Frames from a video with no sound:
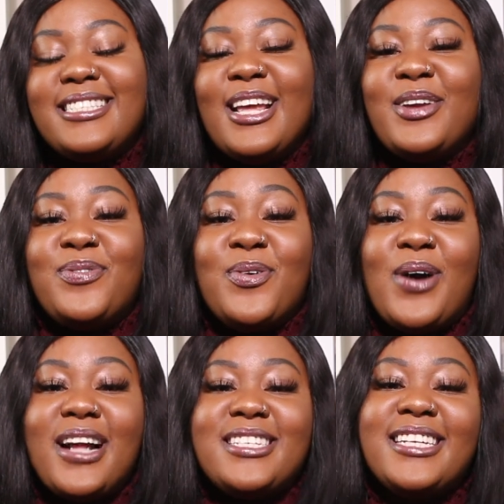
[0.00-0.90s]
thank you for
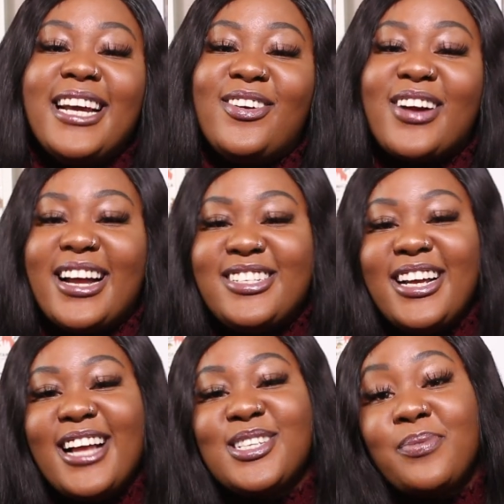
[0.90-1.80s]
watching, and I'll catch you
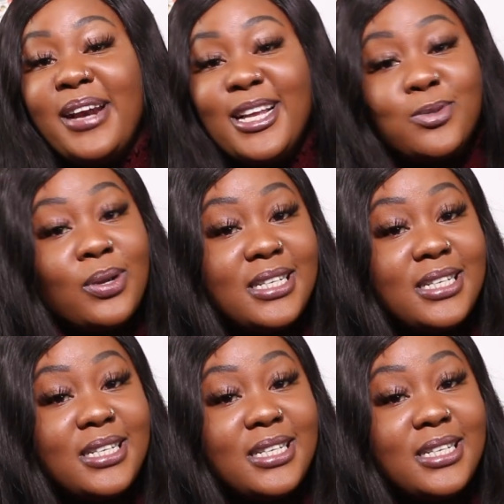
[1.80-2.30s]
guys on my next one.